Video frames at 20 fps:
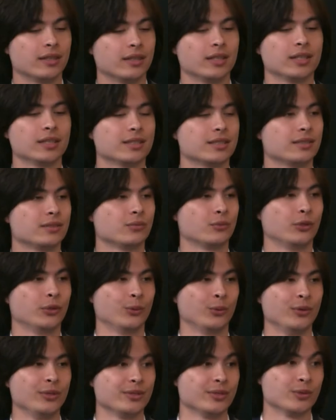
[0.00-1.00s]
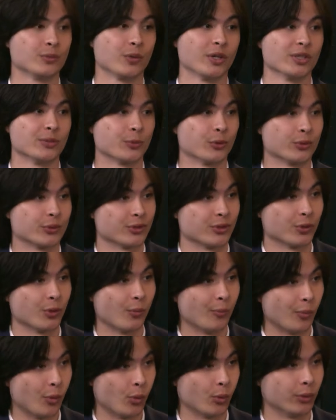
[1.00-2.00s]
I think this is one of the reasons why sports is so
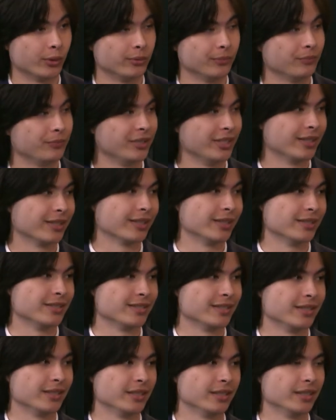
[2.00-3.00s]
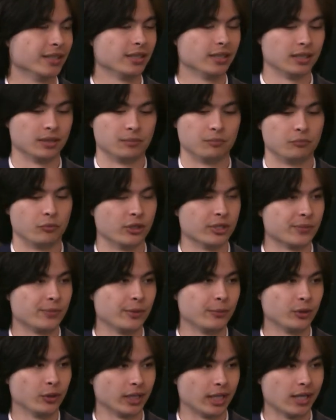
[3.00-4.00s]
important because it, it brings
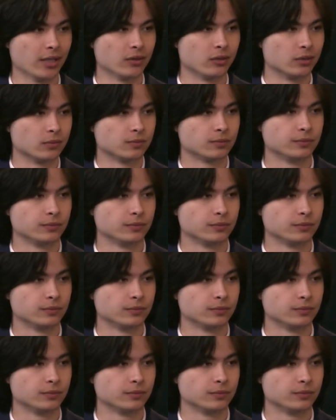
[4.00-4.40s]
people together.